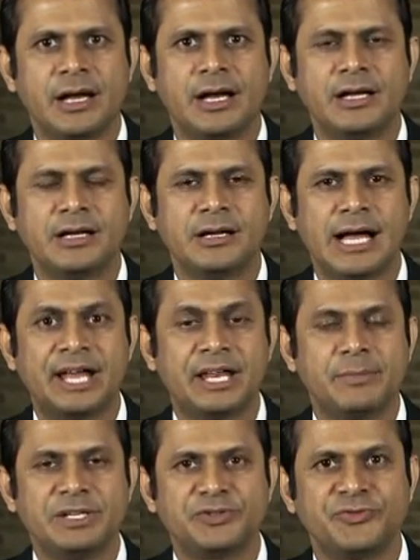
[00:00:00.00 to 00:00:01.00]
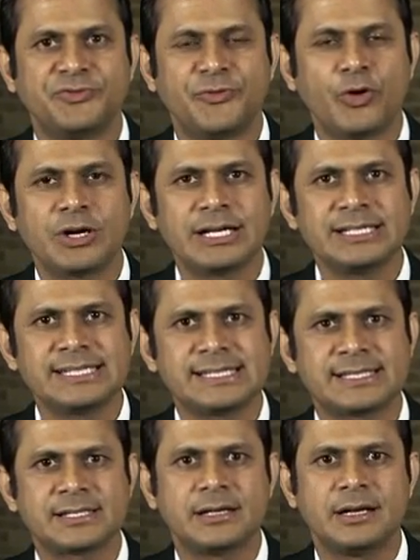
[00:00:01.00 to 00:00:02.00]
unable to
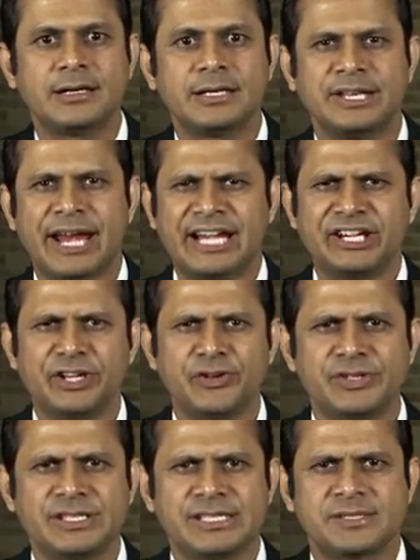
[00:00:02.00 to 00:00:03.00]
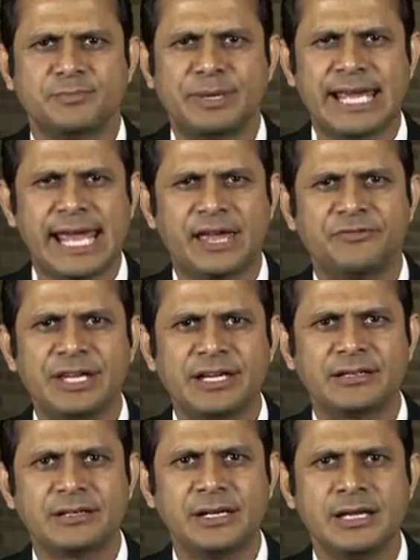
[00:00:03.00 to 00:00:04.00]
focus, grandiose
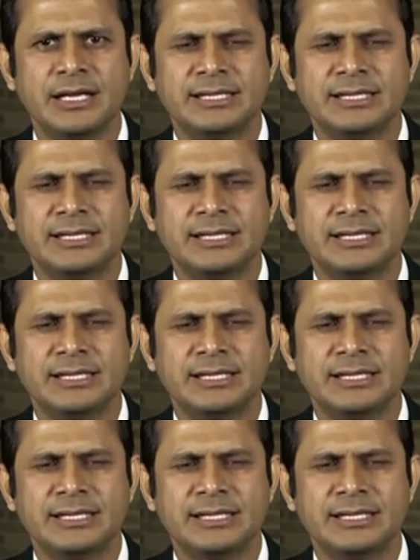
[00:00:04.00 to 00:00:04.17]
behavior.